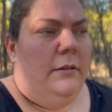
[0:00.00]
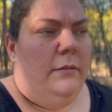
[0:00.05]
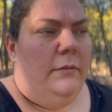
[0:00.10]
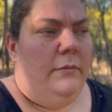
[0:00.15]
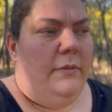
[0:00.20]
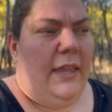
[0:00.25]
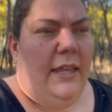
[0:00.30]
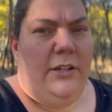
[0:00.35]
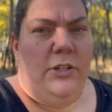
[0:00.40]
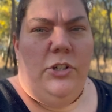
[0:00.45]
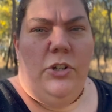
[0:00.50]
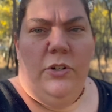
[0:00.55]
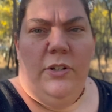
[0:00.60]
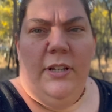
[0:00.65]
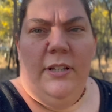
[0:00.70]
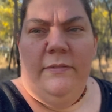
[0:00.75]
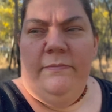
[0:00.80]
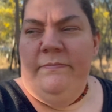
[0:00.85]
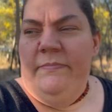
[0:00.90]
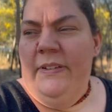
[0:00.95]
they should,
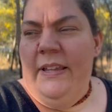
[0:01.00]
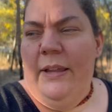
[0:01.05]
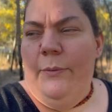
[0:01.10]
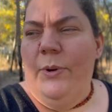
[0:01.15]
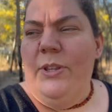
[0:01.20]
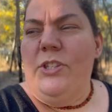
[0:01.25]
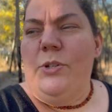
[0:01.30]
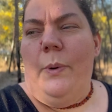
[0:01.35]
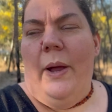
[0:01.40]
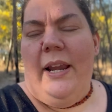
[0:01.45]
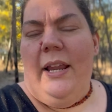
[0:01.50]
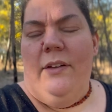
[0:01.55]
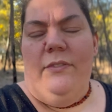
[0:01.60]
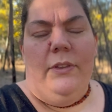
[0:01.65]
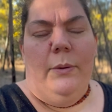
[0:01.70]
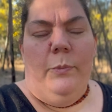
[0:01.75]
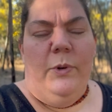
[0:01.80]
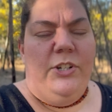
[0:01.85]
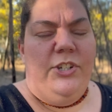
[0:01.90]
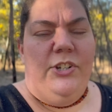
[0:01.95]
with 20 of
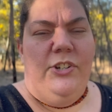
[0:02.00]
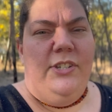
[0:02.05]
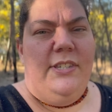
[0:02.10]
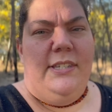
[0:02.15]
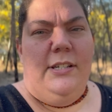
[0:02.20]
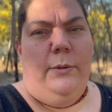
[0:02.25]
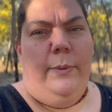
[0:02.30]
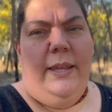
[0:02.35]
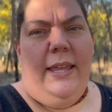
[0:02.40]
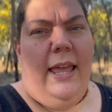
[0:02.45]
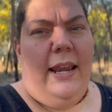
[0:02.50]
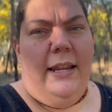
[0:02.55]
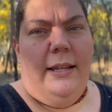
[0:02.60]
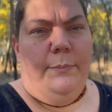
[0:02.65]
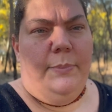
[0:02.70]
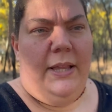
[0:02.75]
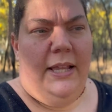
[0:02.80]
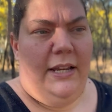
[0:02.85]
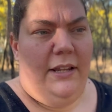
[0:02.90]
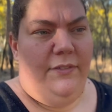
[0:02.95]
them, we should still be getting
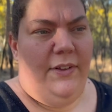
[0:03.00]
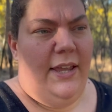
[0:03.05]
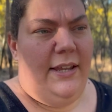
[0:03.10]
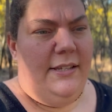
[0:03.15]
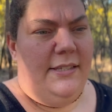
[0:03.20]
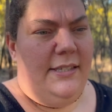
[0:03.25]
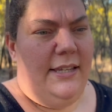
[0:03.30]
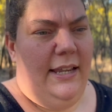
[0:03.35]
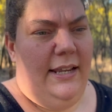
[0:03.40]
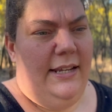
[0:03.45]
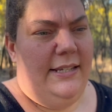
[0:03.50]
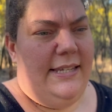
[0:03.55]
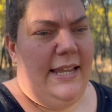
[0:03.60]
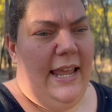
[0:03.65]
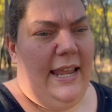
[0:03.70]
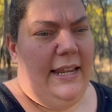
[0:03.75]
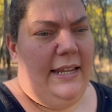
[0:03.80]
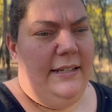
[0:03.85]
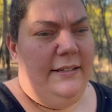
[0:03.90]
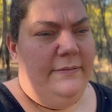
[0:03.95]
plenty of eggs in a
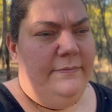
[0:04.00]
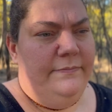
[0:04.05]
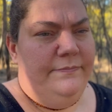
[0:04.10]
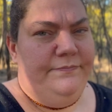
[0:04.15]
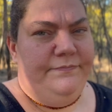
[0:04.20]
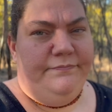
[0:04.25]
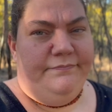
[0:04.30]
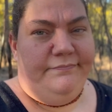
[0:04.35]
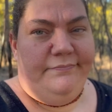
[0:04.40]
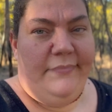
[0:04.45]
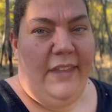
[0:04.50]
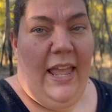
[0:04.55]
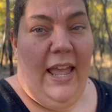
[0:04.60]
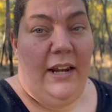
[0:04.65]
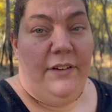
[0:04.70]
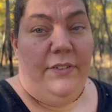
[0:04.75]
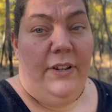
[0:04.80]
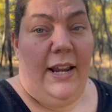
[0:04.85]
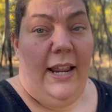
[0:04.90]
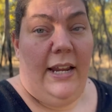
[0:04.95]
day
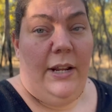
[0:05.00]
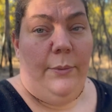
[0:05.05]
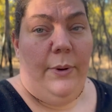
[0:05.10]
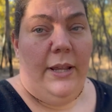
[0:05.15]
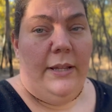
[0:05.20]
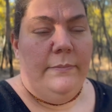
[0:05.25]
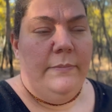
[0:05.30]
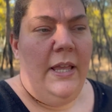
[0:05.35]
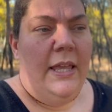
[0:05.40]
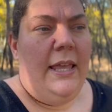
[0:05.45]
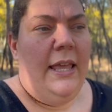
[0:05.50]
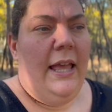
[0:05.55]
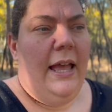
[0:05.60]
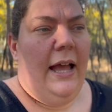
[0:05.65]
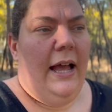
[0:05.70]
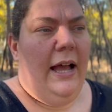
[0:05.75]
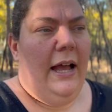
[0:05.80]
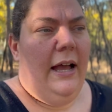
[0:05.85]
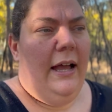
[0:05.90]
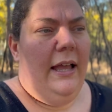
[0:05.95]
out of it anyway.
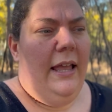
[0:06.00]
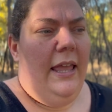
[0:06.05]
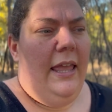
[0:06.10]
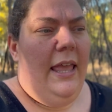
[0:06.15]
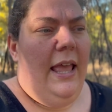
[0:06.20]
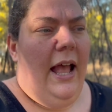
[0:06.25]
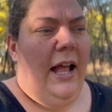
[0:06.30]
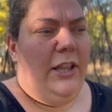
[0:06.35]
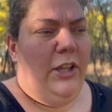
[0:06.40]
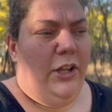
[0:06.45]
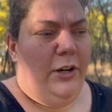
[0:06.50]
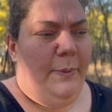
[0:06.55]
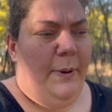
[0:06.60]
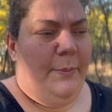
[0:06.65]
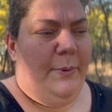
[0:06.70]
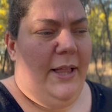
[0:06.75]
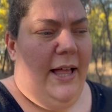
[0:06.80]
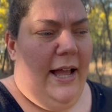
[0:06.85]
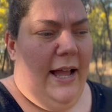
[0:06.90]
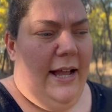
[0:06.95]
A lot of
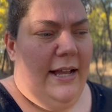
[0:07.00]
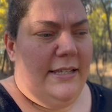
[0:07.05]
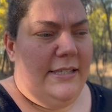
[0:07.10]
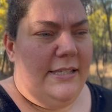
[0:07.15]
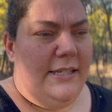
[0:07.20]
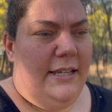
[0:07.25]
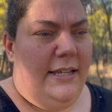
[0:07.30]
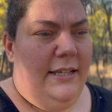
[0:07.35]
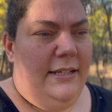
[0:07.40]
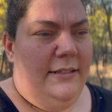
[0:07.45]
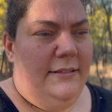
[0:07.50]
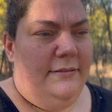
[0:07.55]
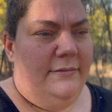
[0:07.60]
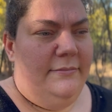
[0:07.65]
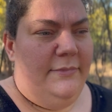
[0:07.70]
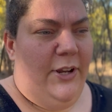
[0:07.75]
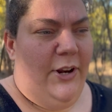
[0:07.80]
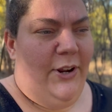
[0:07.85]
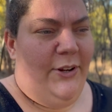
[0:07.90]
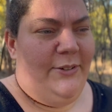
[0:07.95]
people ask,
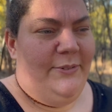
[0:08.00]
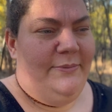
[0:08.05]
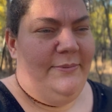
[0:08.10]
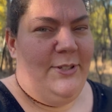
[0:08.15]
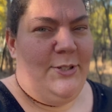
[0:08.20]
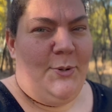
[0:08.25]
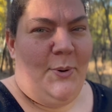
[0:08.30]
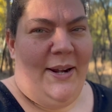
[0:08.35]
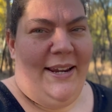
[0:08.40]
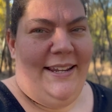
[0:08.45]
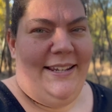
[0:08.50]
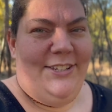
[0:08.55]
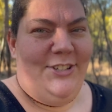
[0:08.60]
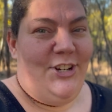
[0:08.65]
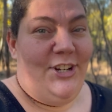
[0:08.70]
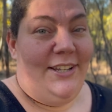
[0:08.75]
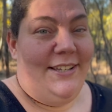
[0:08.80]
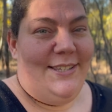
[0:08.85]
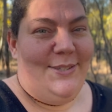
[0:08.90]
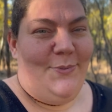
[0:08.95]
20
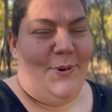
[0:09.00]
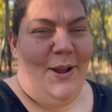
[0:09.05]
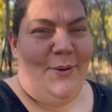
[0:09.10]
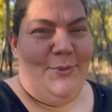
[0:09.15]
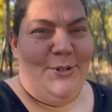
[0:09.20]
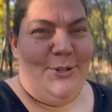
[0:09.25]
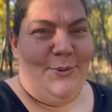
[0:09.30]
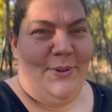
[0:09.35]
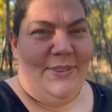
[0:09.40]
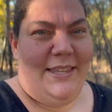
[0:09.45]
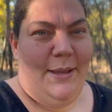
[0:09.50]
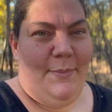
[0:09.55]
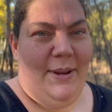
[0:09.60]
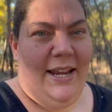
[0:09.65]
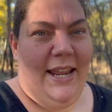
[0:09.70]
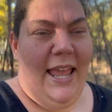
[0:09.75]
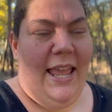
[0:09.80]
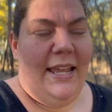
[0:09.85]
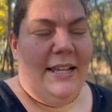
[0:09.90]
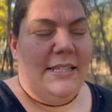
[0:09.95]
chickens, why would you want that
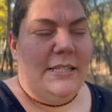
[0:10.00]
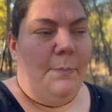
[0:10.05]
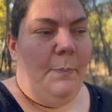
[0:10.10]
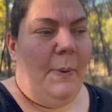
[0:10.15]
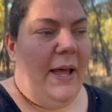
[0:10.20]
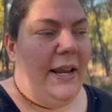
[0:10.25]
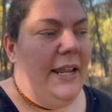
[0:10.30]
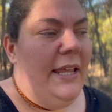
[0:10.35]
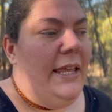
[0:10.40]
many eggs? But